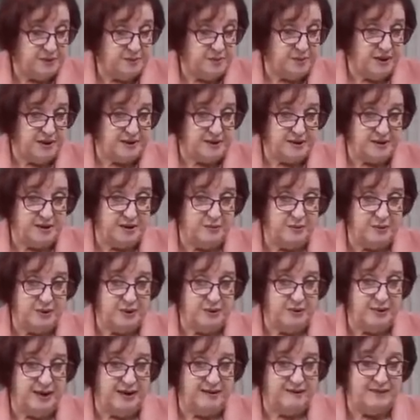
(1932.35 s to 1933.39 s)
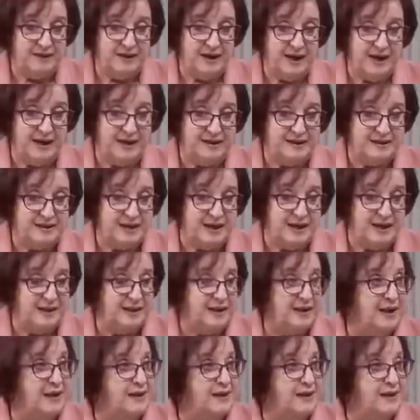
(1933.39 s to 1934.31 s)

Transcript: in Bartica, when you have the high tide